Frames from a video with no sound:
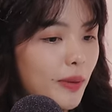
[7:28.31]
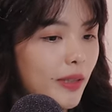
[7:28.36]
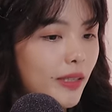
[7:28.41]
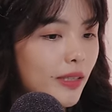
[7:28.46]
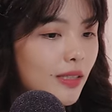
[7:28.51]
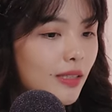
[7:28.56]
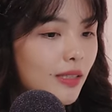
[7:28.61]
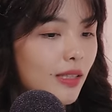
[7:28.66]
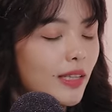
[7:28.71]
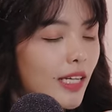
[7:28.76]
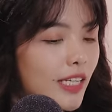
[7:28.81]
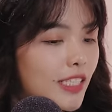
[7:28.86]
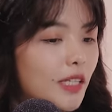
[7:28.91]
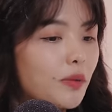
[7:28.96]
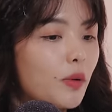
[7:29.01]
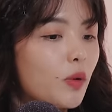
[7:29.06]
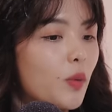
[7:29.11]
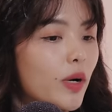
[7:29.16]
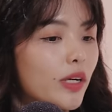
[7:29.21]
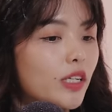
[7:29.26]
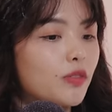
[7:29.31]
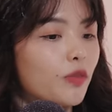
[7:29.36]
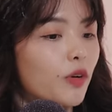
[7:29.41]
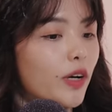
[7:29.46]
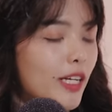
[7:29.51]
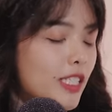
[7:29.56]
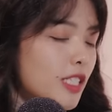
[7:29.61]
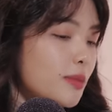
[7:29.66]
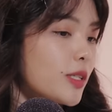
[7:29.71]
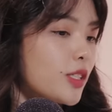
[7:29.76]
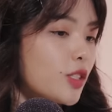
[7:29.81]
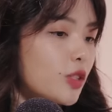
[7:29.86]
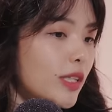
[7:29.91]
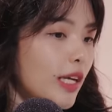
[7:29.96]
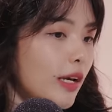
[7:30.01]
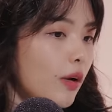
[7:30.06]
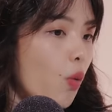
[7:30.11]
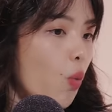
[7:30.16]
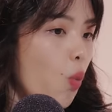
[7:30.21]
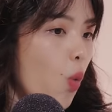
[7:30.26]
because the last thing we want is for customers to
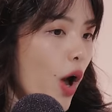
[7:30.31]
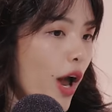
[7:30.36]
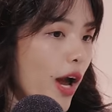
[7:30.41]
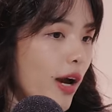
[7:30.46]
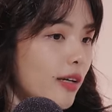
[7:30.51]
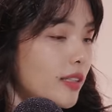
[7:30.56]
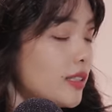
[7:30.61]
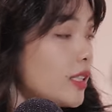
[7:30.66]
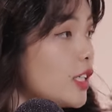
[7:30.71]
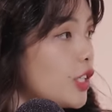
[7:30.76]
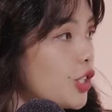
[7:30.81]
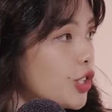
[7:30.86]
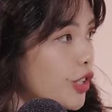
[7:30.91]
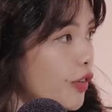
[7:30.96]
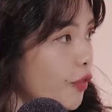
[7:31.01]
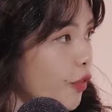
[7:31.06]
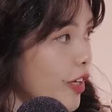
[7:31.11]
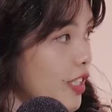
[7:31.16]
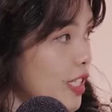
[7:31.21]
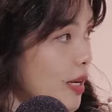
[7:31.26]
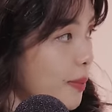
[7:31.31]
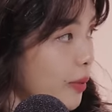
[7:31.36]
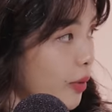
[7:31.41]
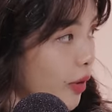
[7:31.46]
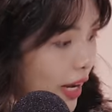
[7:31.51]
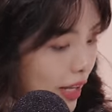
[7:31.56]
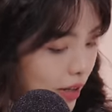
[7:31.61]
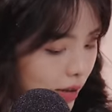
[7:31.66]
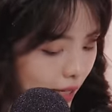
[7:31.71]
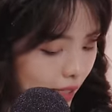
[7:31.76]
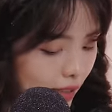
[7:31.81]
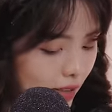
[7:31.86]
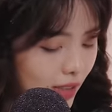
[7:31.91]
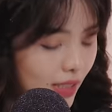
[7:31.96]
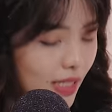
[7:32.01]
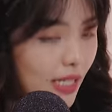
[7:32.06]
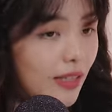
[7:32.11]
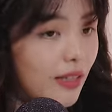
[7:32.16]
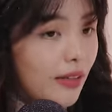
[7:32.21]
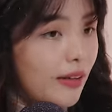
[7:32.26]
like wear a t-shirt, for example. And you can
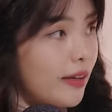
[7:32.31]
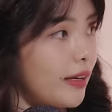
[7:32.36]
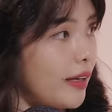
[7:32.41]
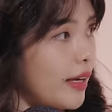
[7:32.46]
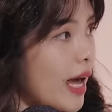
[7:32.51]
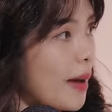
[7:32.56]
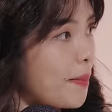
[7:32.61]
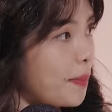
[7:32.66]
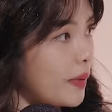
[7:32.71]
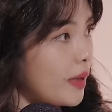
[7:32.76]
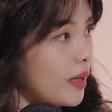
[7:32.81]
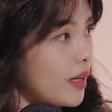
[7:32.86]
see the gap